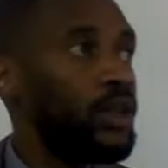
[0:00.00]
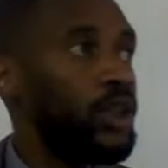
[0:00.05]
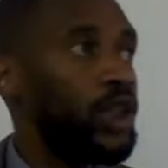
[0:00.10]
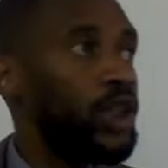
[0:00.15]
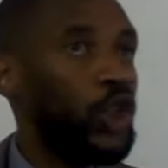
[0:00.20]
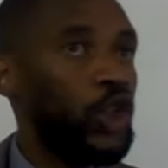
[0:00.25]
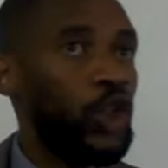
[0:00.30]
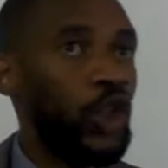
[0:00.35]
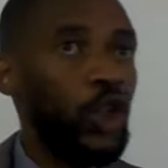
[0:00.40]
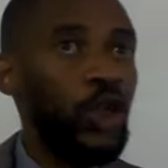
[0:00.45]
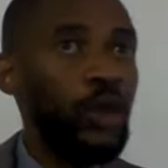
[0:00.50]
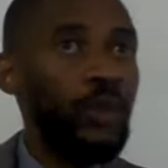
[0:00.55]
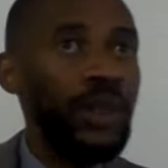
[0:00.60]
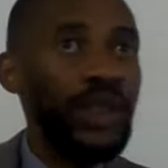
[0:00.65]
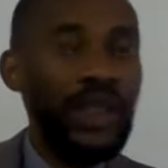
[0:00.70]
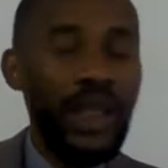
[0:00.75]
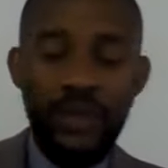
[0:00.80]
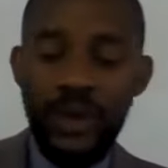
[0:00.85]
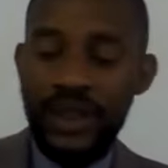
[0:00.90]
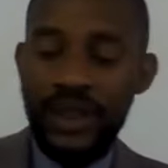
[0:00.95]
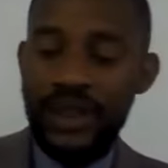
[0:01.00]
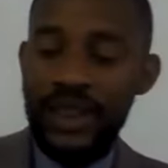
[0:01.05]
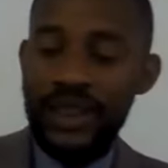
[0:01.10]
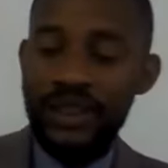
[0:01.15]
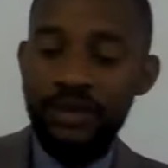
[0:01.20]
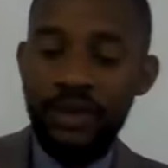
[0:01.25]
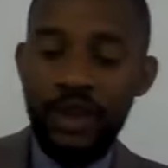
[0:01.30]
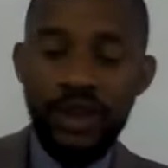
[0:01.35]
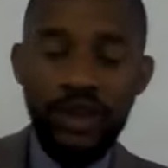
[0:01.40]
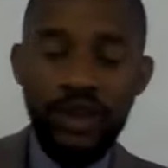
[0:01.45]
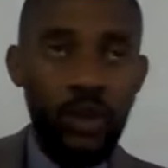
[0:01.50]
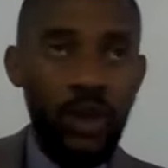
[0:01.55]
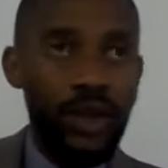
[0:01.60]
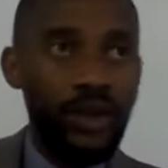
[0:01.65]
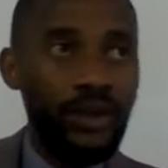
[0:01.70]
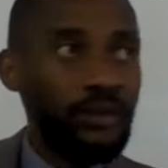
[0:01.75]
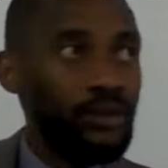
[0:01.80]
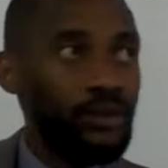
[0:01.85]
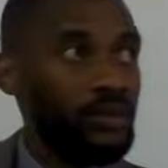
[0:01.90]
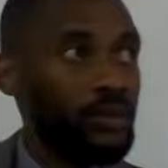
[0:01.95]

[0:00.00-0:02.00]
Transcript: Deuteronomy chapter 6, verse 1.